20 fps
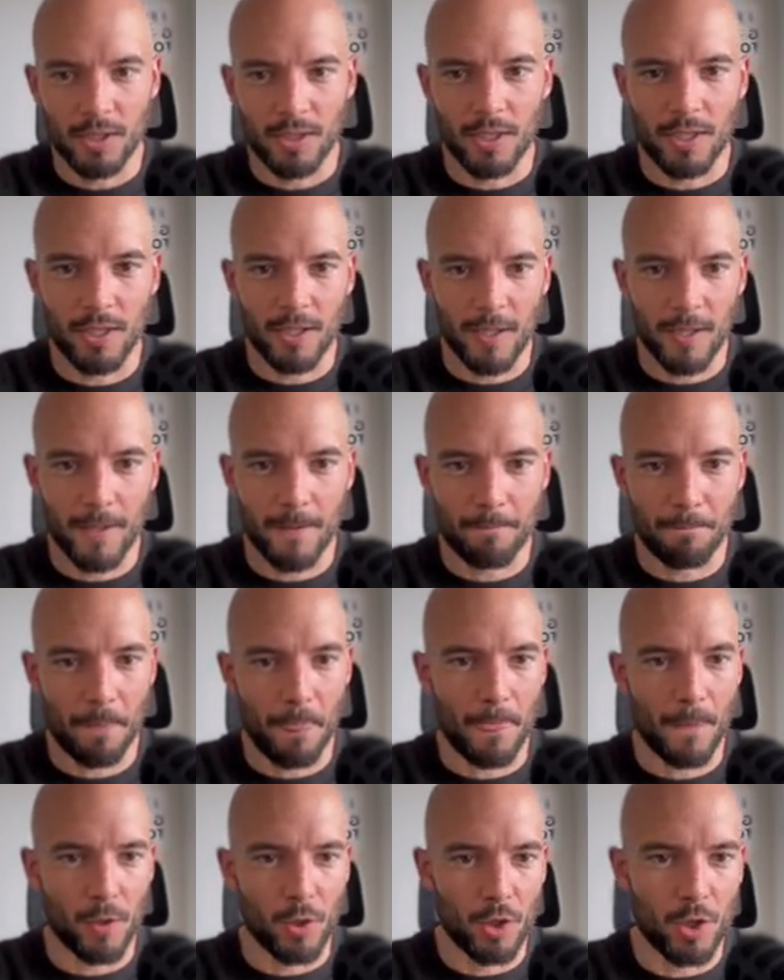
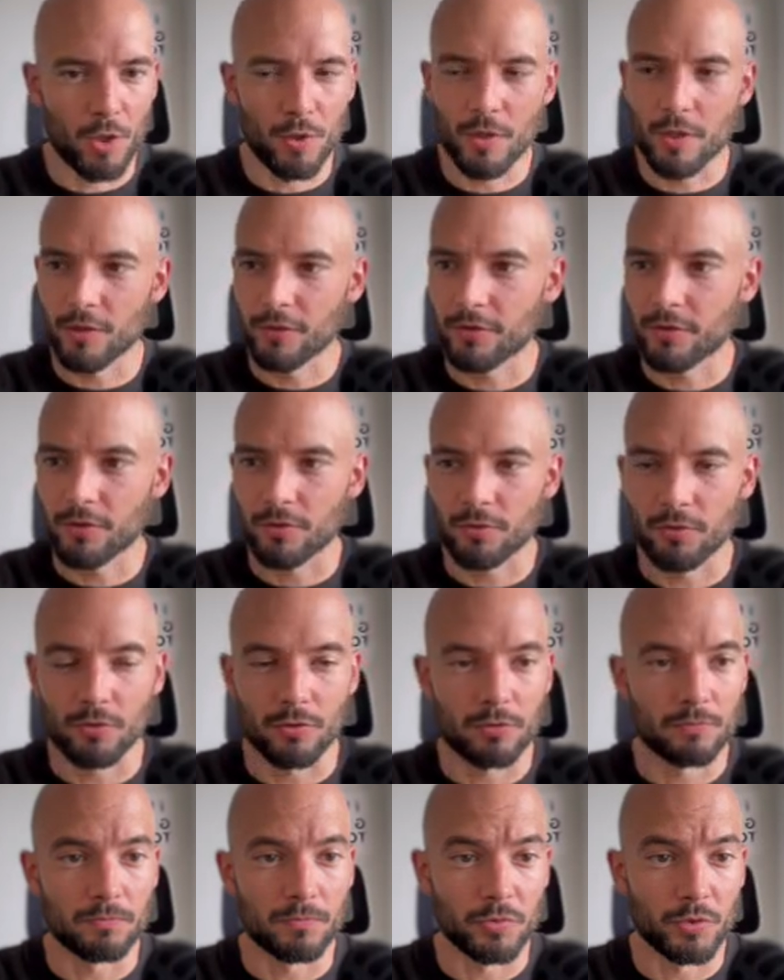allow us
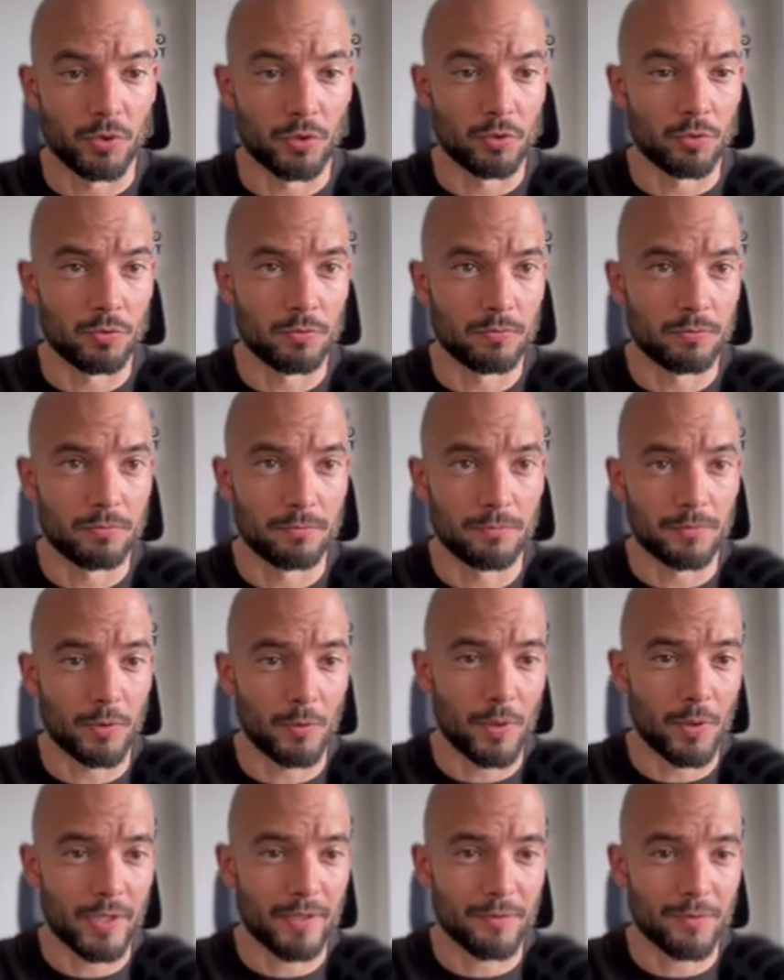to do
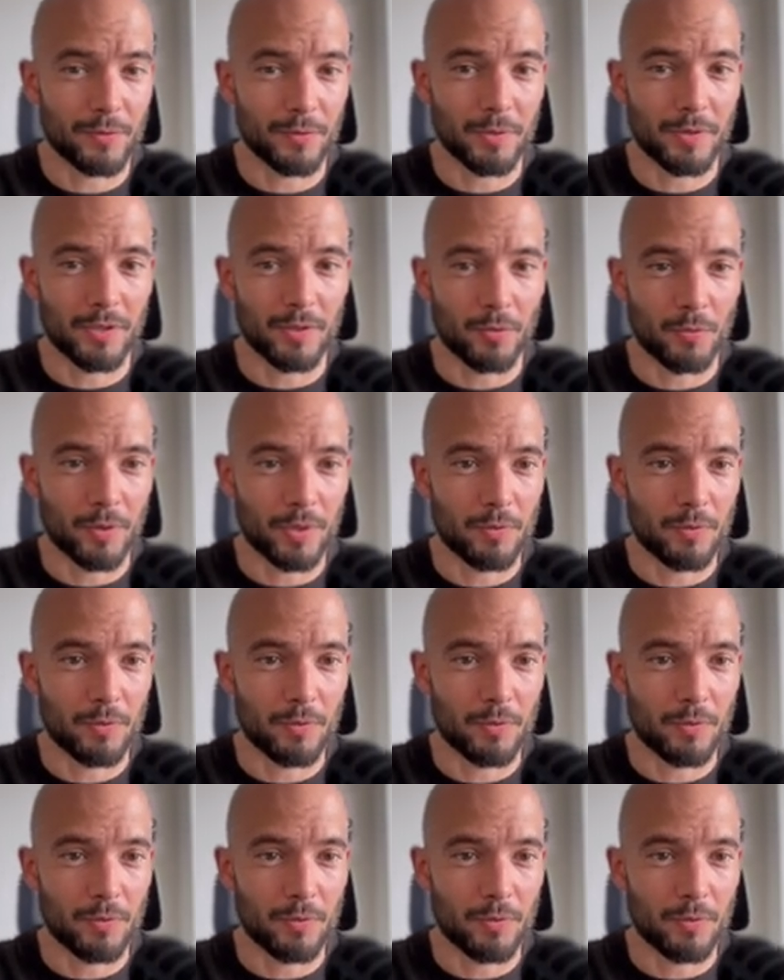whatever we